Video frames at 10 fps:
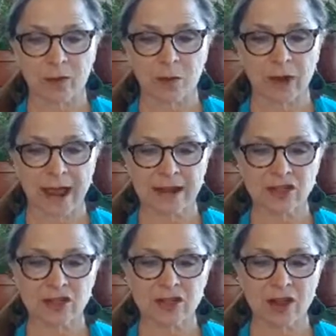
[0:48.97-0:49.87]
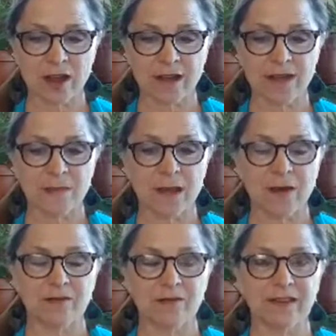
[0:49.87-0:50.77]
We're actually talking
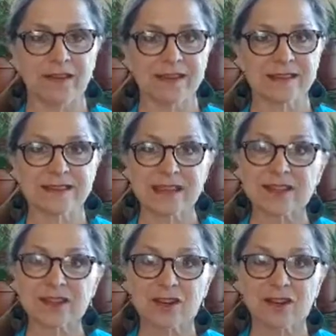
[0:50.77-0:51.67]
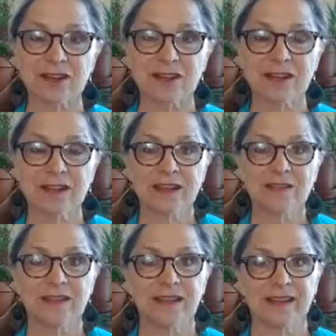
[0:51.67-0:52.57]
about feeling centered,
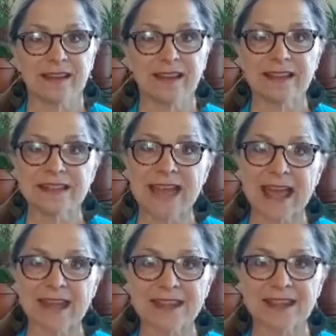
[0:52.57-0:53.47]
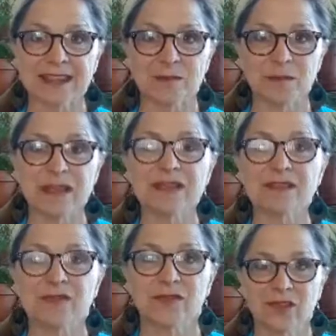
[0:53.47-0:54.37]
feeling content and
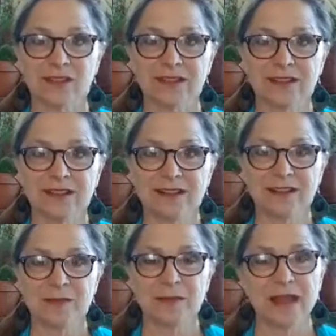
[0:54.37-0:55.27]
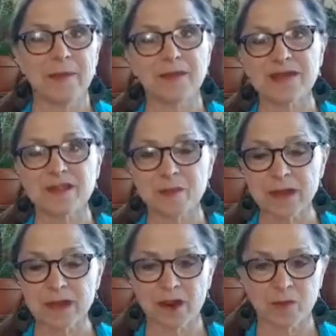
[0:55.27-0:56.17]
peaceful, being able to
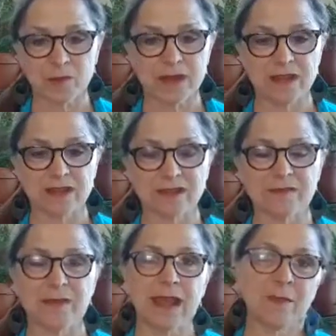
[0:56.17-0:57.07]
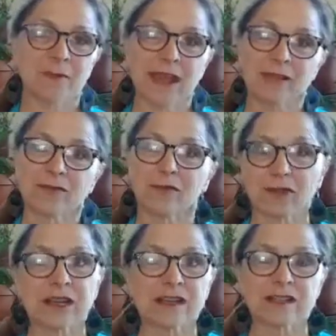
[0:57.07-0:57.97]
speak our piece, be able to have
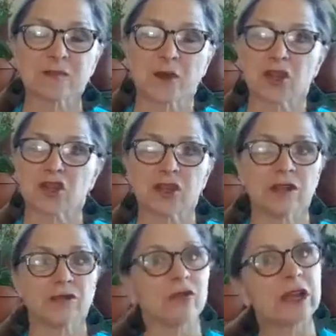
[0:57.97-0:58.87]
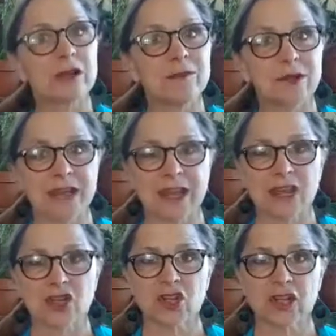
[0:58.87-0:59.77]
free expression, free
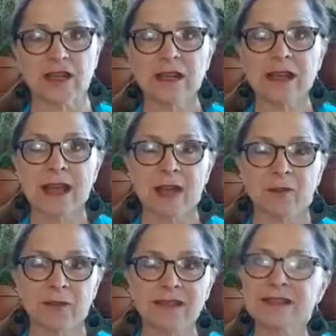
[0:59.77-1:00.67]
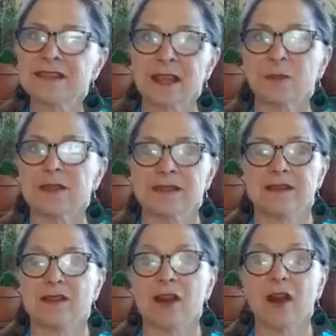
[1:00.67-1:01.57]
communication, and really say what's in
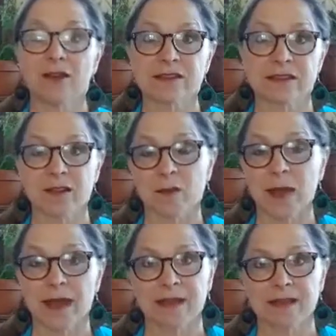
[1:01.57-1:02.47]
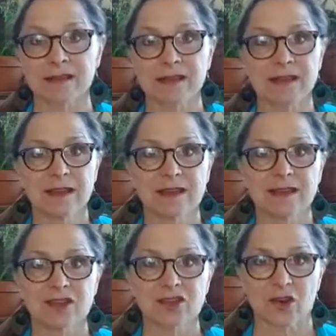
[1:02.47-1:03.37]
our hearts and our minds
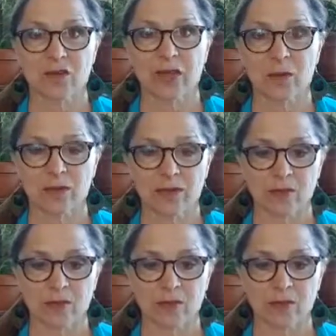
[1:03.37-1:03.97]
to share that with other